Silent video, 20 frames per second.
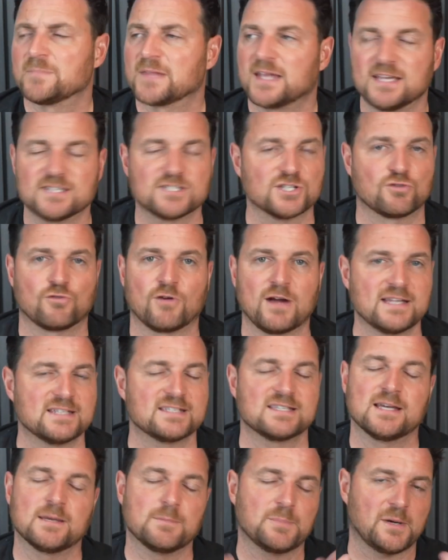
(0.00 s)
It's a great
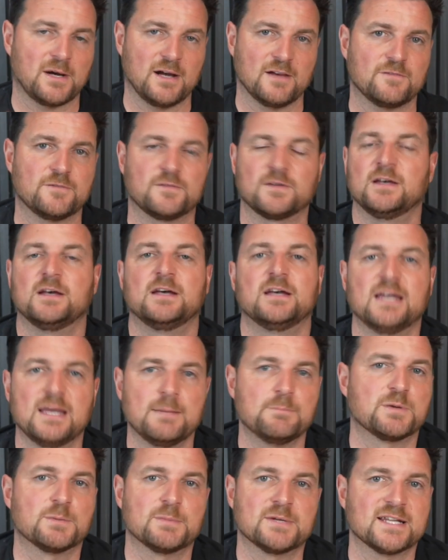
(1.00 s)
tip. I've
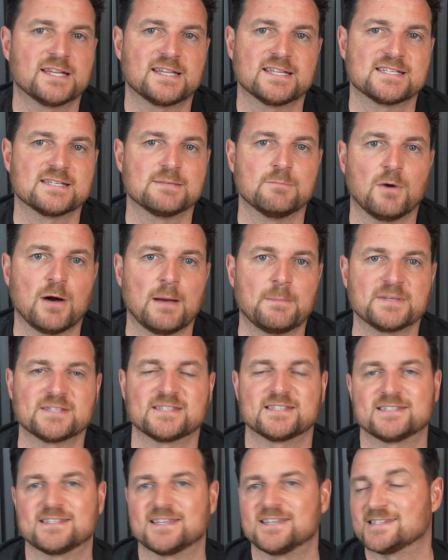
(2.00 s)
implemented this in my
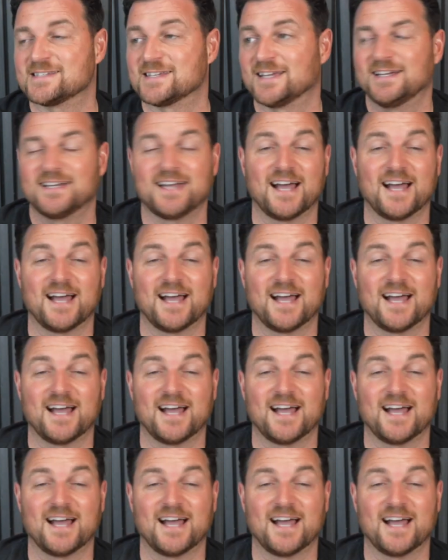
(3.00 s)
businesses.